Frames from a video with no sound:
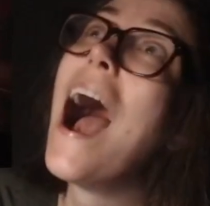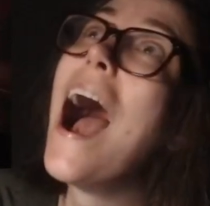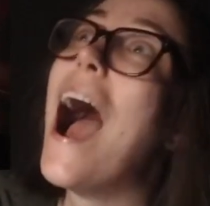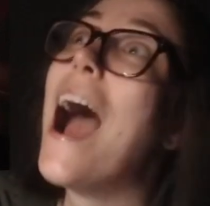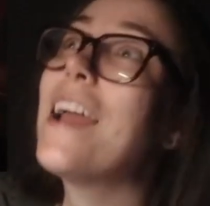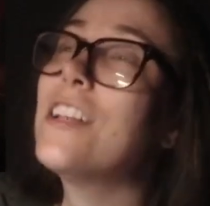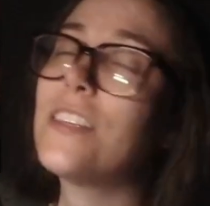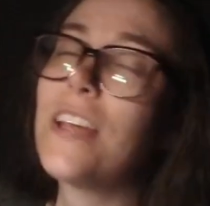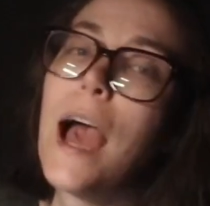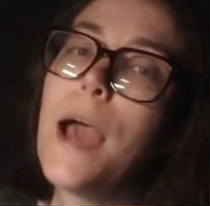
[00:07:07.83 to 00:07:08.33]

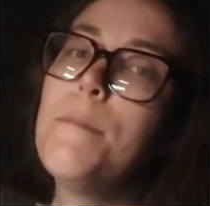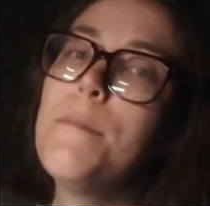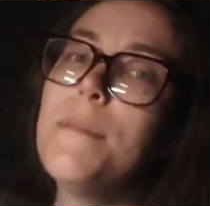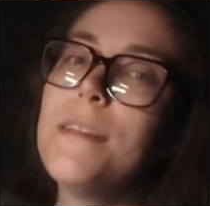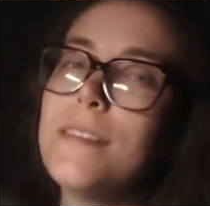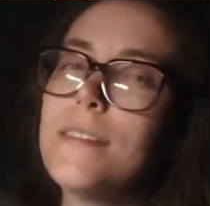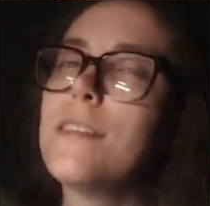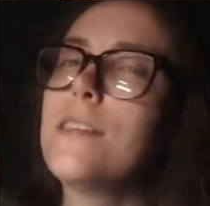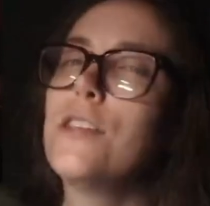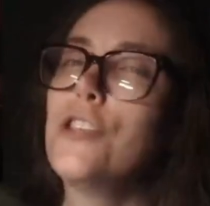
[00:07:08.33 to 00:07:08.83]
I
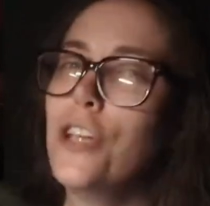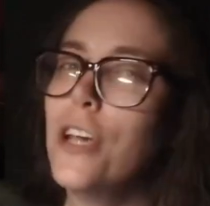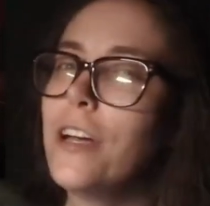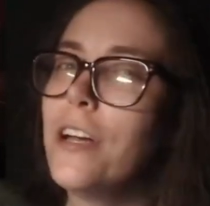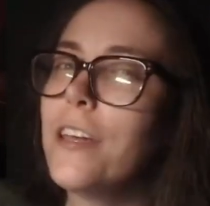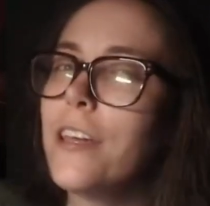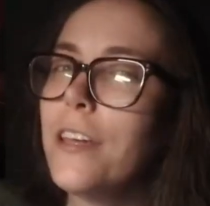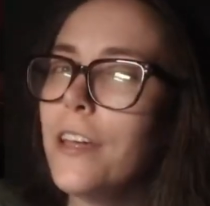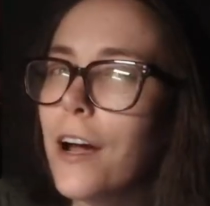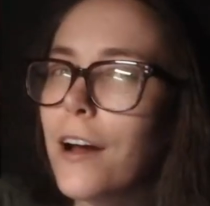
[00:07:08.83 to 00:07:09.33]
miss the
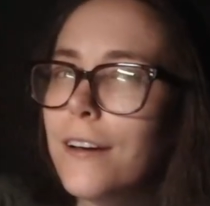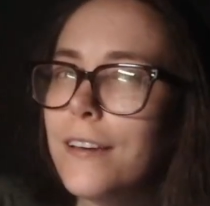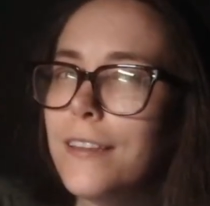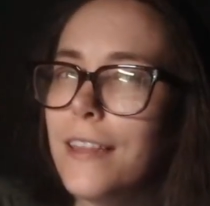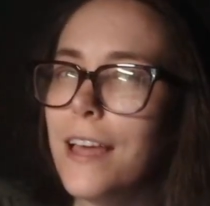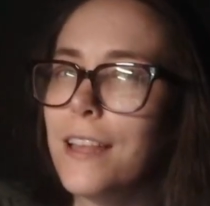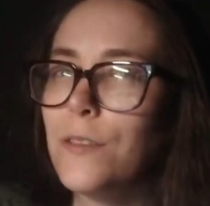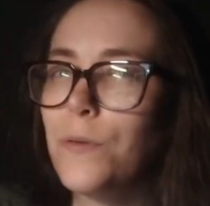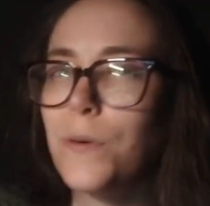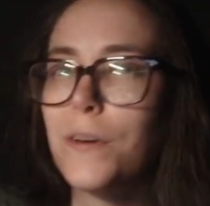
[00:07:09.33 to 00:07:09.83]

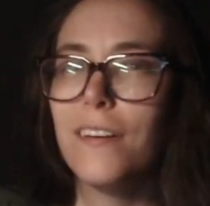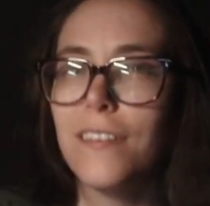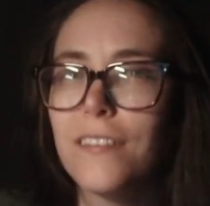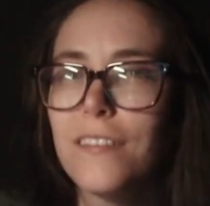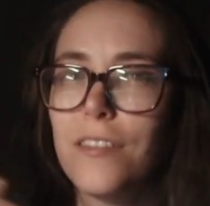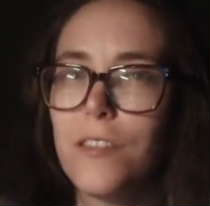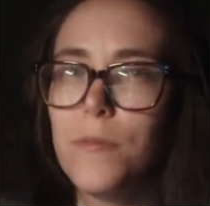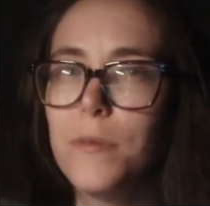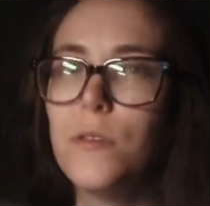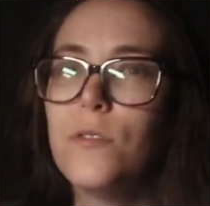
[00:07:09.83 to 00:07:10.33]
junkyard. That's
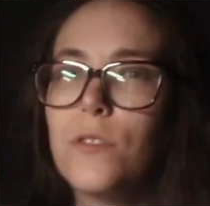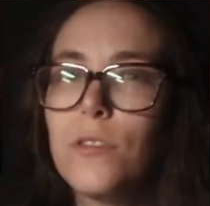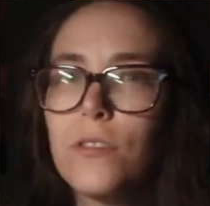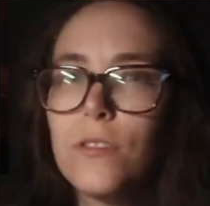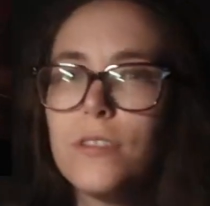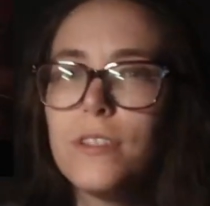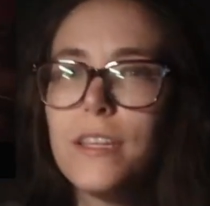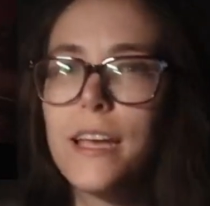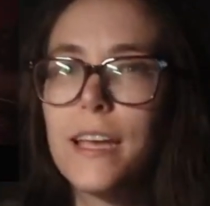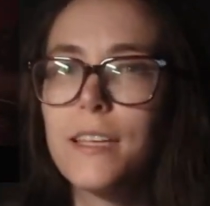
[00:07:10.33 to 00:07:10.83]
where the
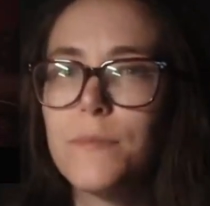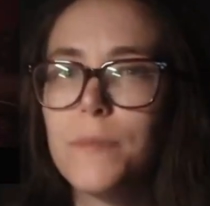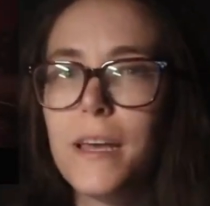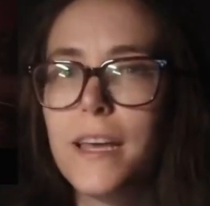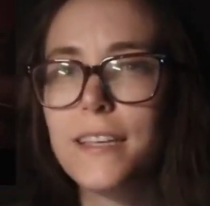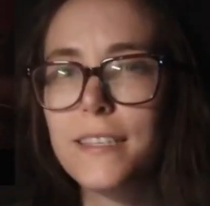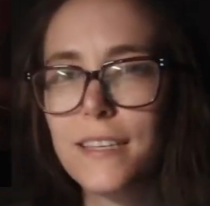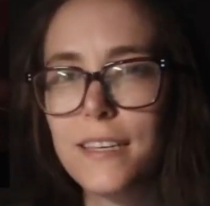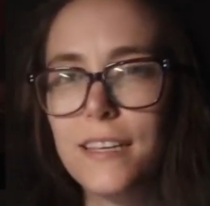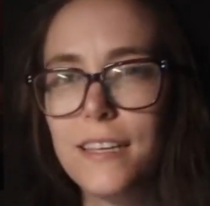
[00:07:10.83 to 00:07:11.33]
musical
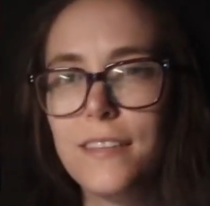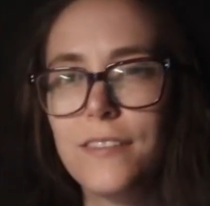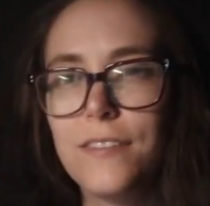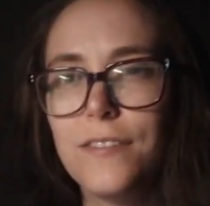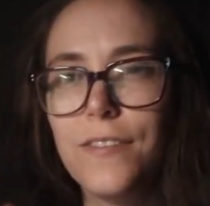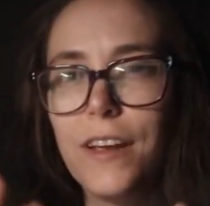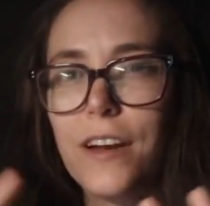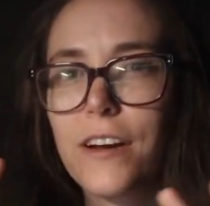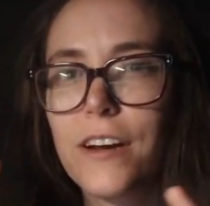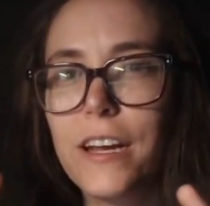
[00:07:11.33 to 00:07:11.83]
takes
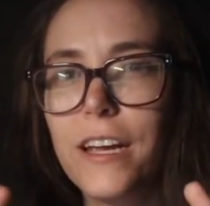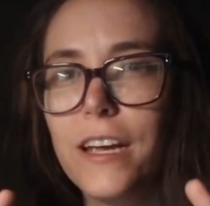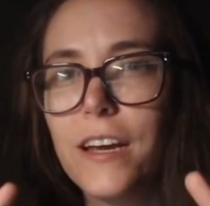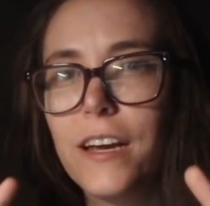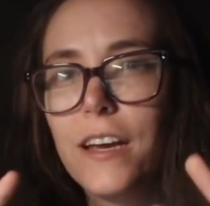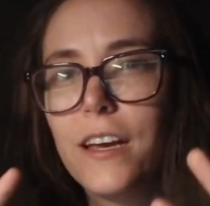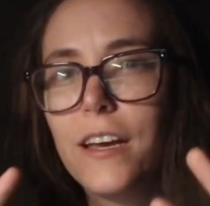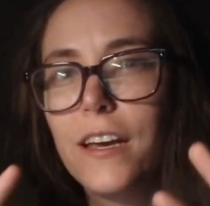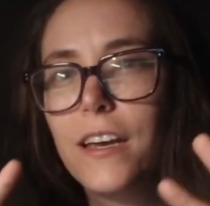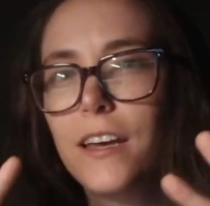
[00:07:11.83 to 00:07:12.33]
place, and it's
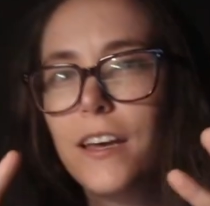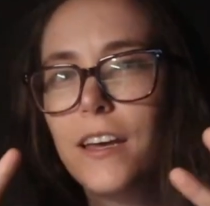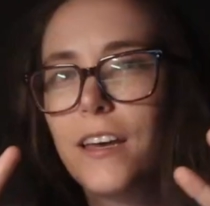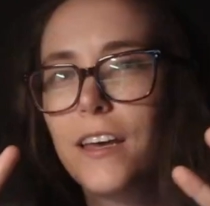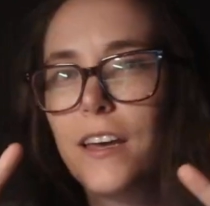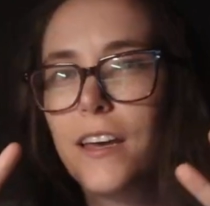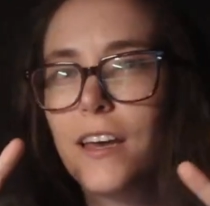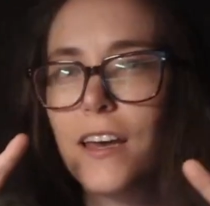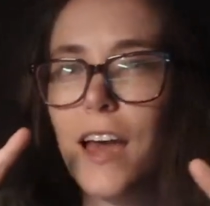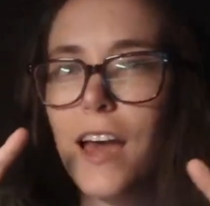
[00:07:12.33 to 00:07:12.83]
very
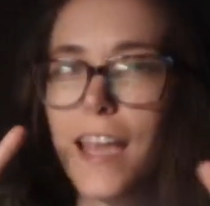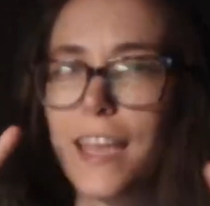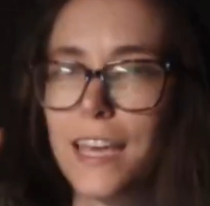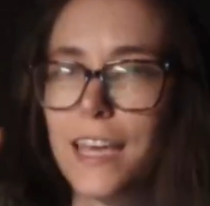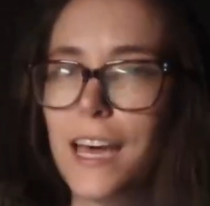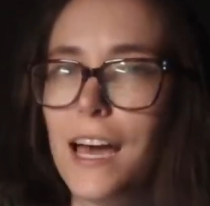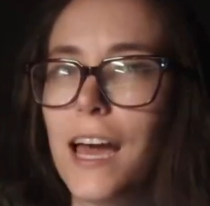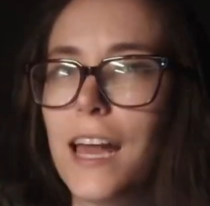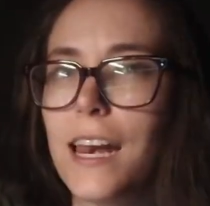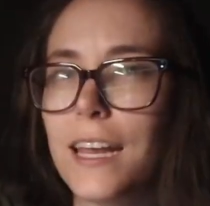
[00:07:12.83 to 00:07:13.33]

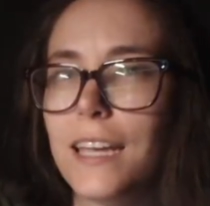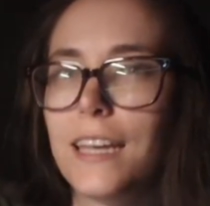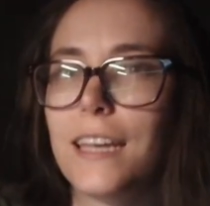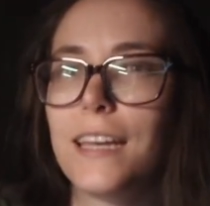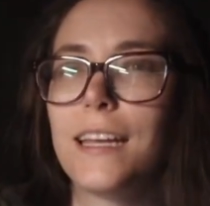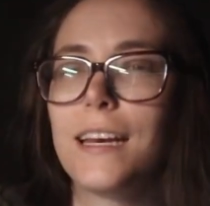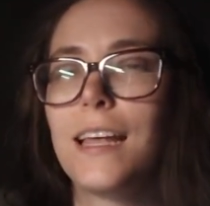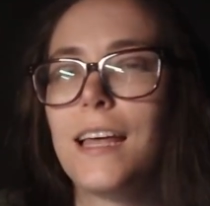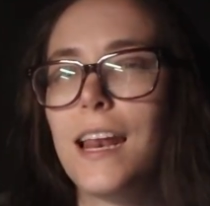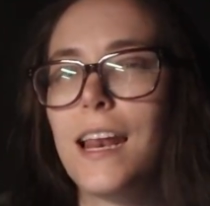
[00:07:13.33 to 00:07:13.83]

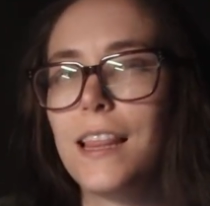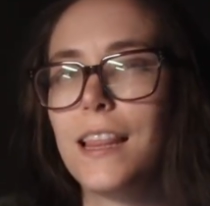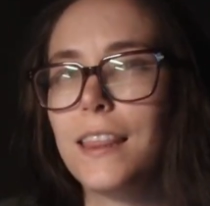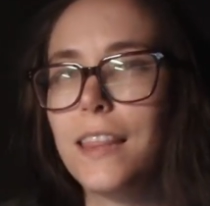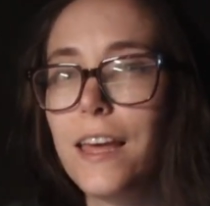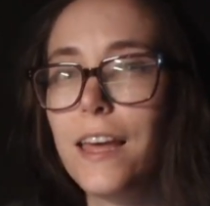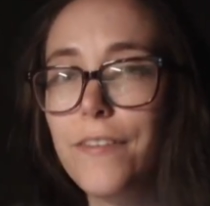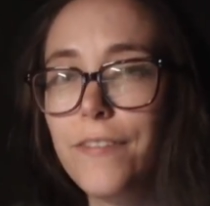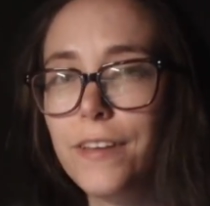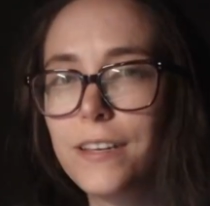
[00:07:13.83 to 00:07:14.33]
iconic, and
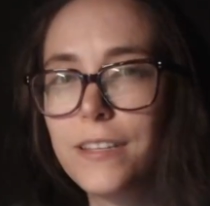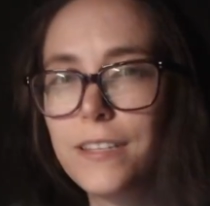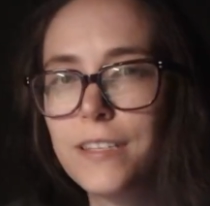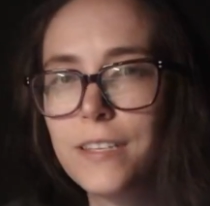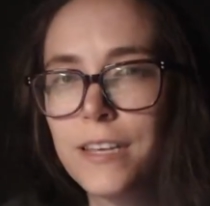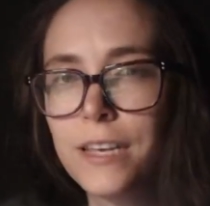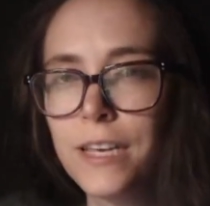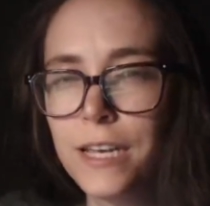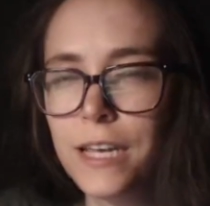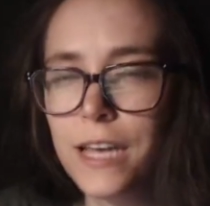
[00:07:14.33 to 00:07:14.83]
I
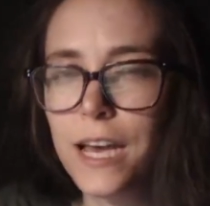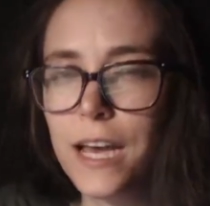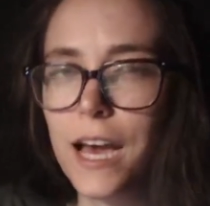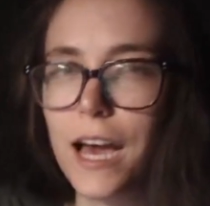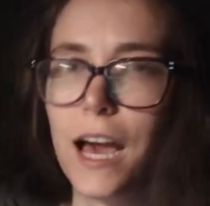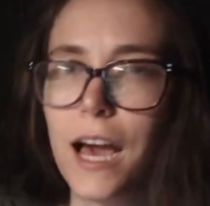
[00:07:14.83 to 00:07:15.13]
love it.